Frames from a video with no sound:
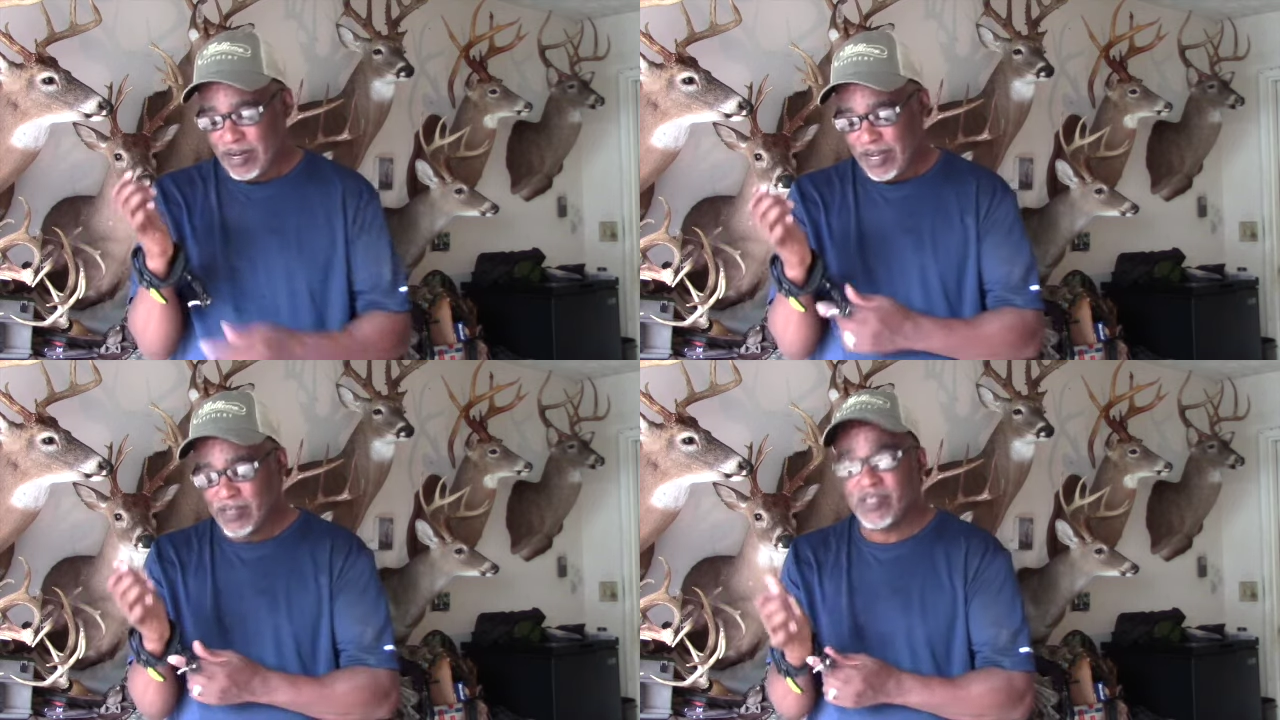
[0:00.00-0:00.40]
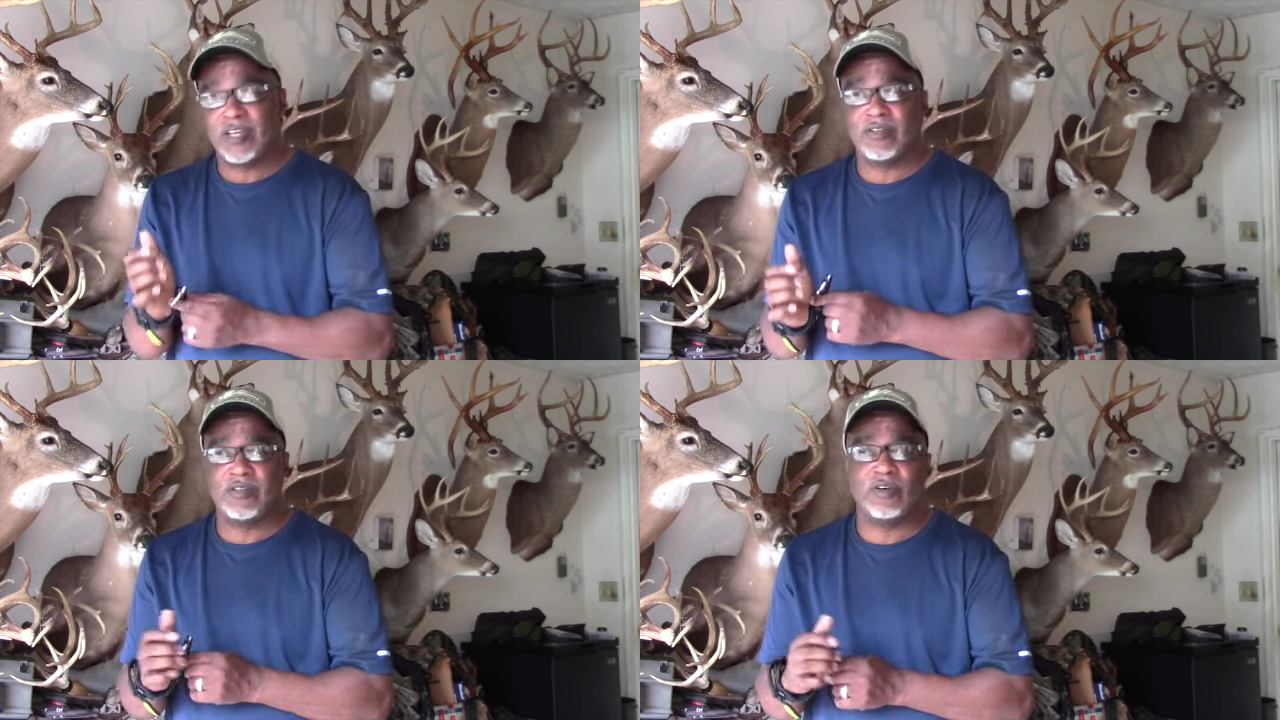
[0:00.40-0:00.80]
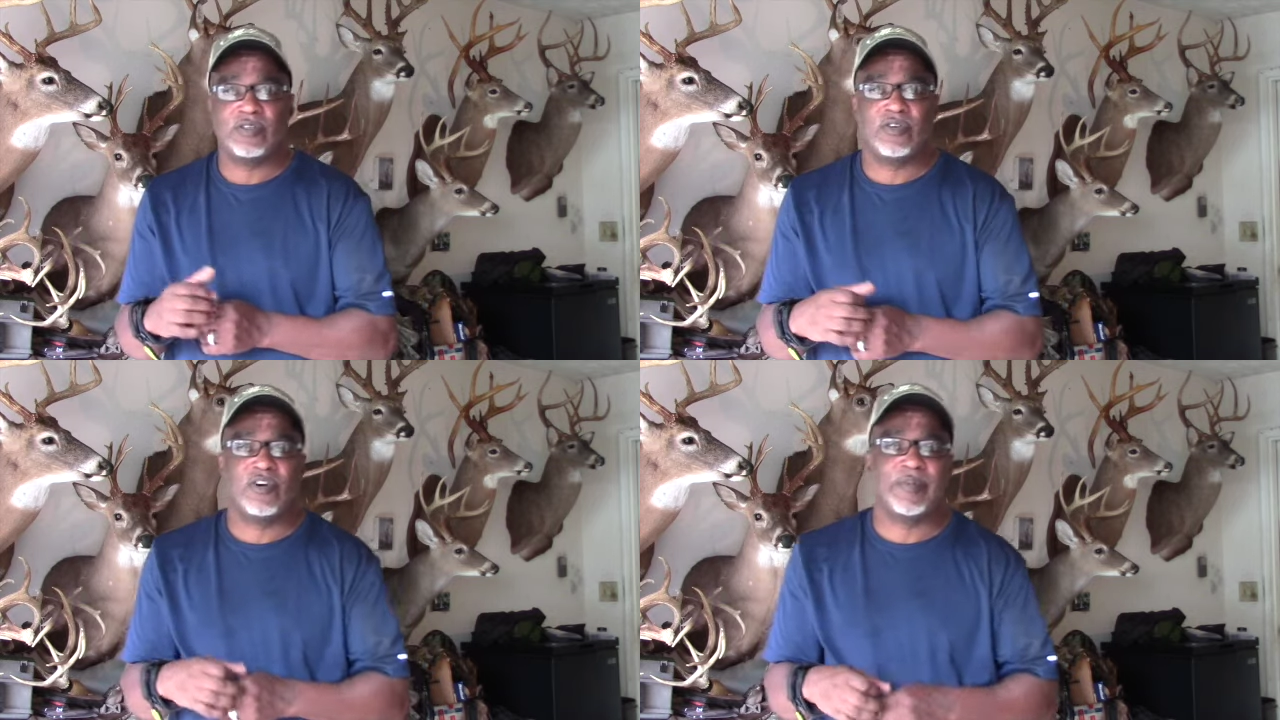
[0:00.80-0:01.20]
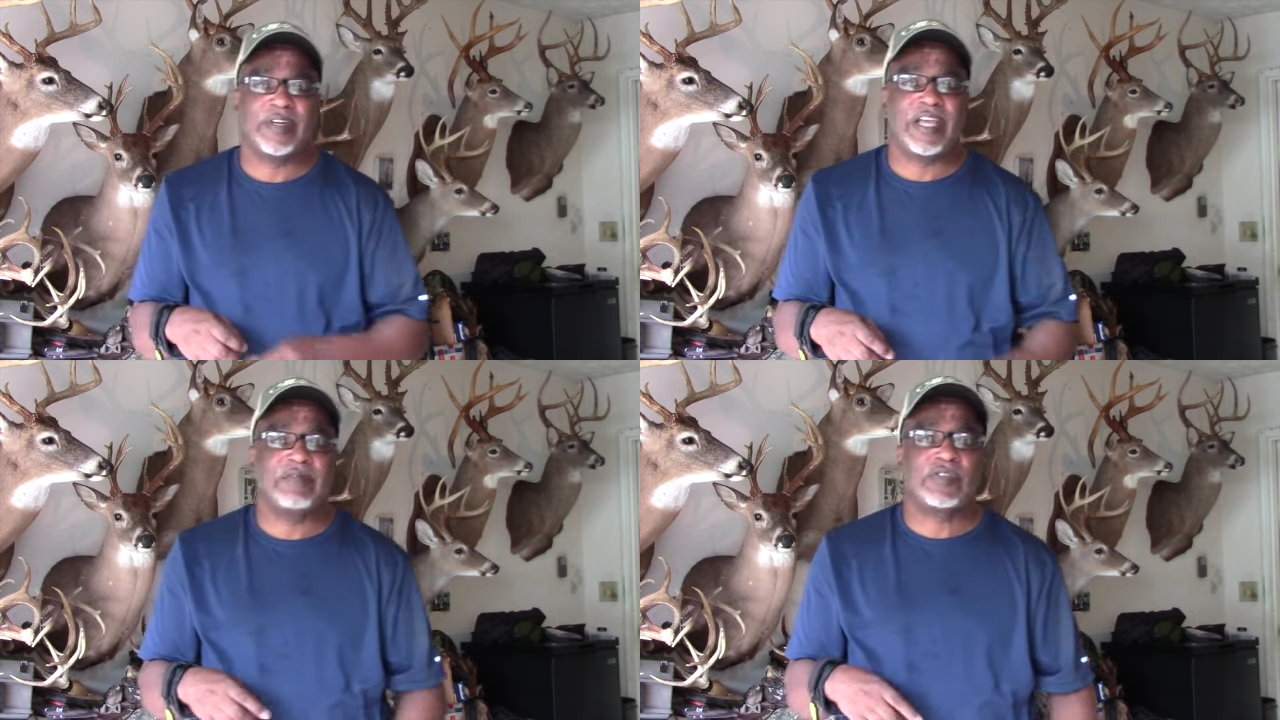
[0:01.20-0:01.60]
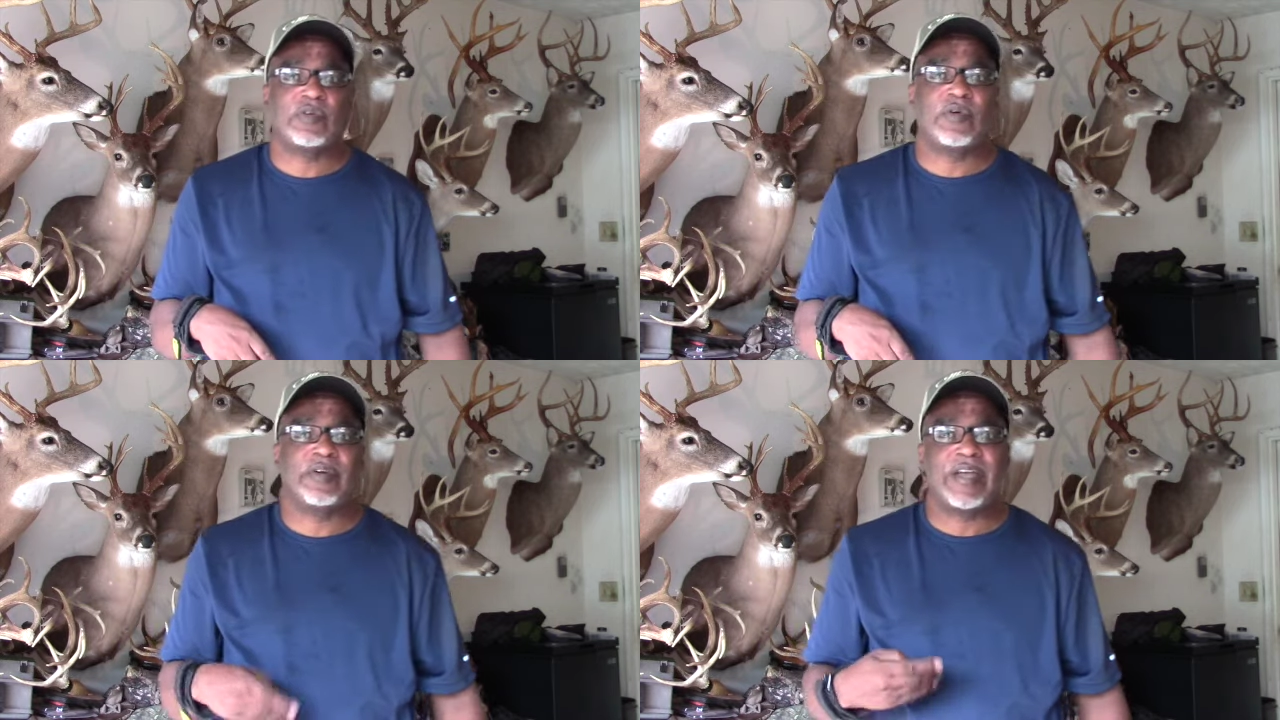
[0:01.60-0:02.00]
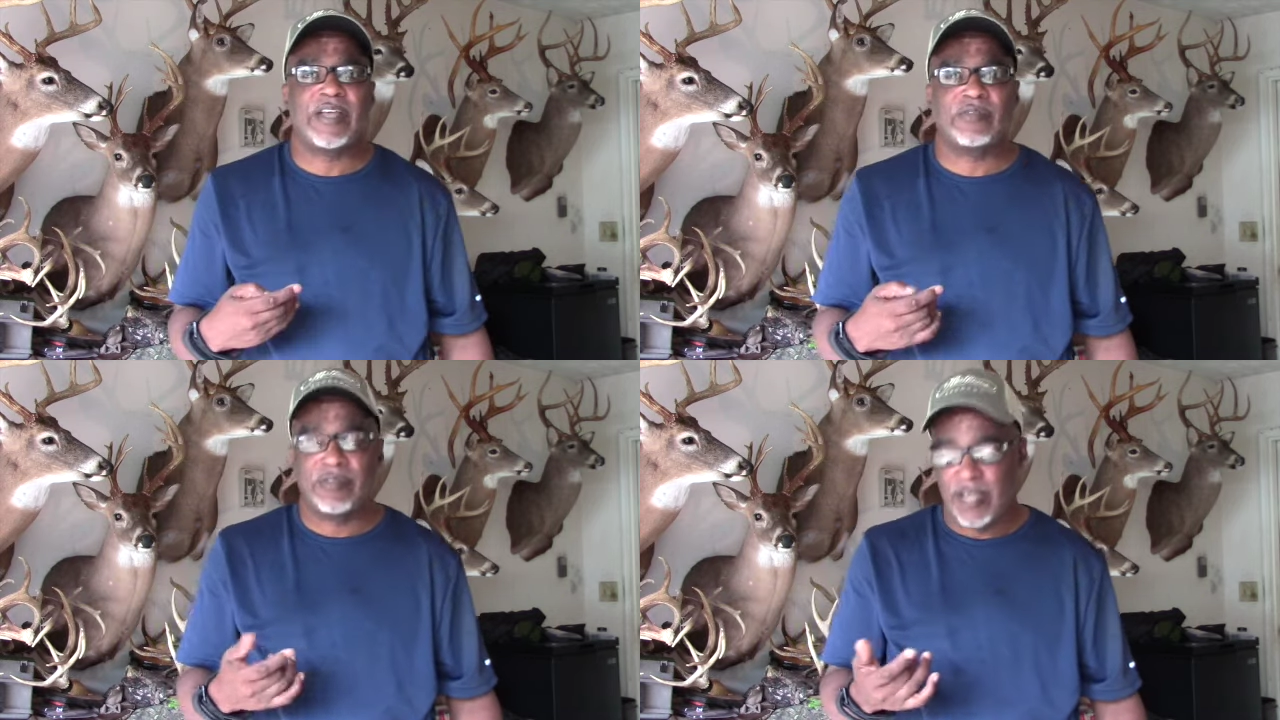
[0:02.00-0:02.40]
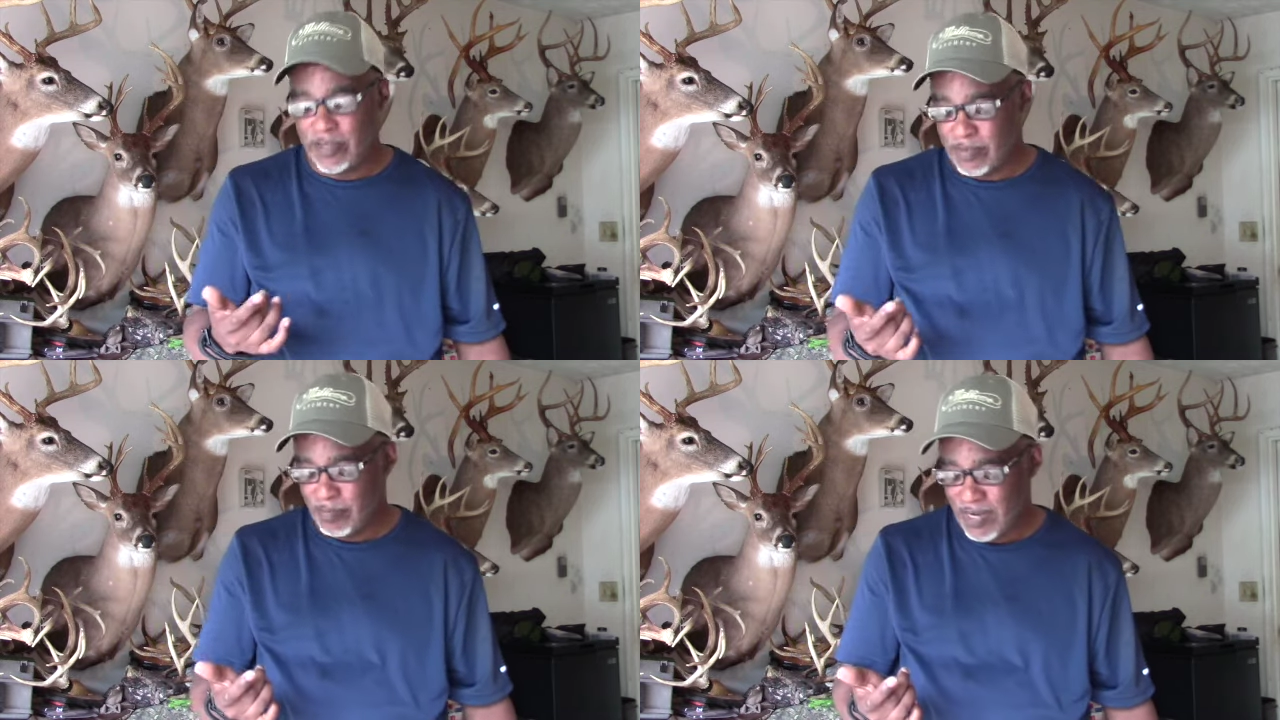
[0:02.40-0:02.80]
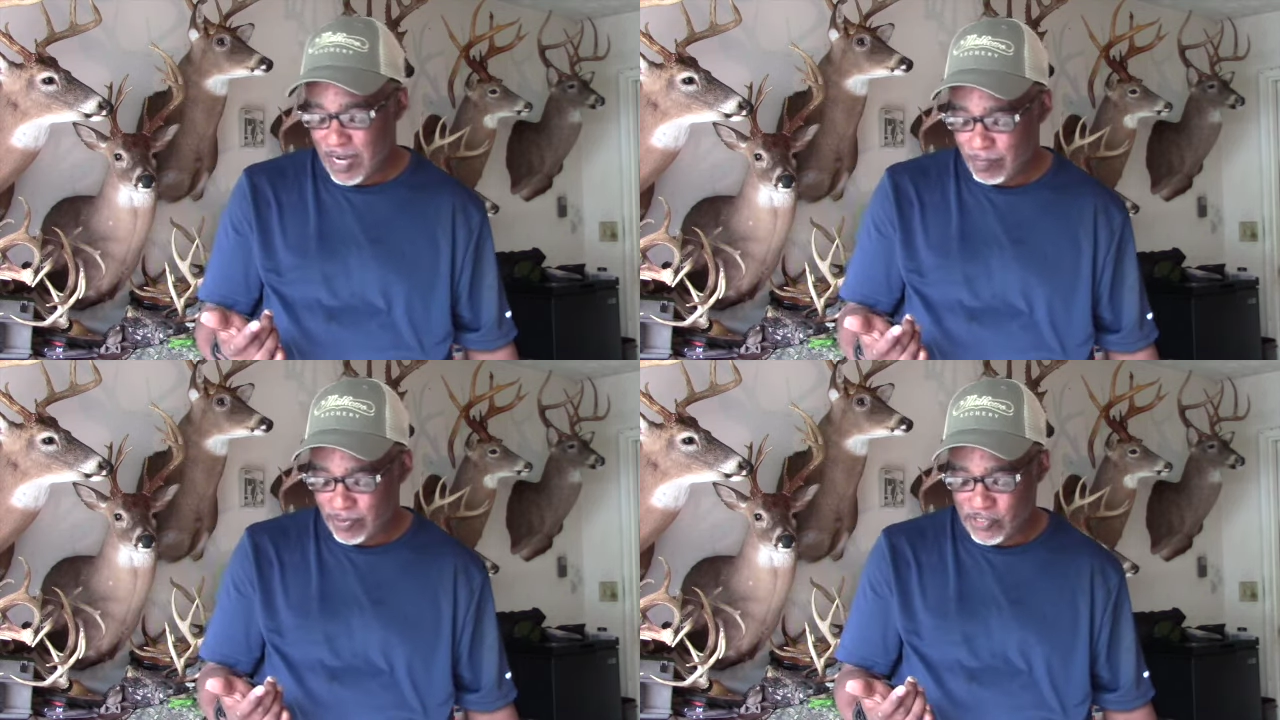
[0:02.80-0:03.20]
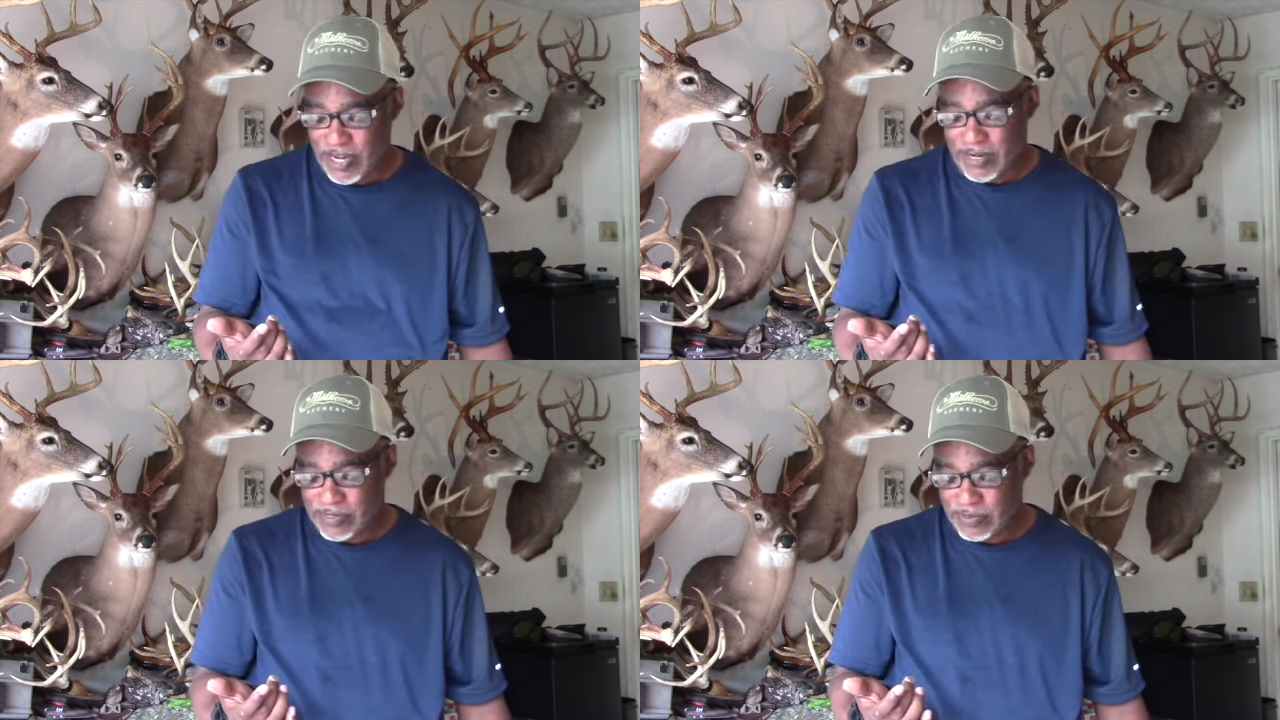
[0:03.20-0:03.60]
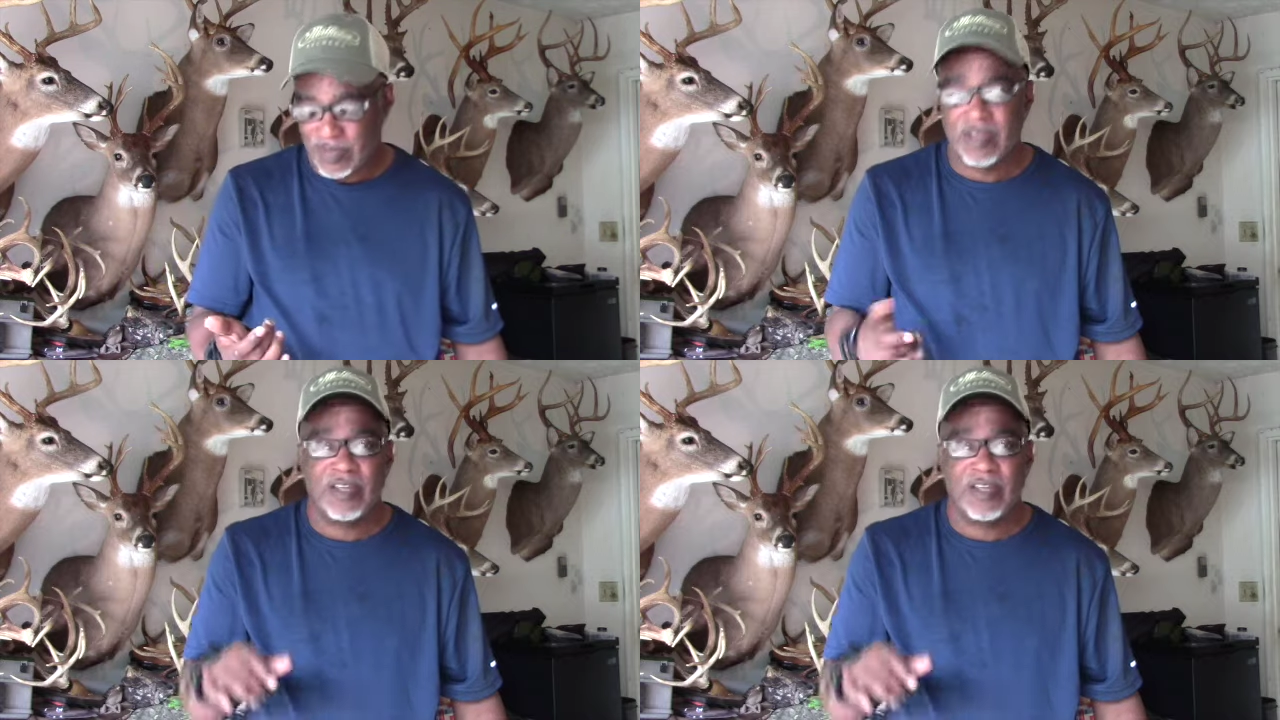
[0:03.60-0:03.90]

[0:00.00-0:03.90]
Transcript: Like I said, you go to an Army Navy store, ask for Nathan, Bob, or Jackson,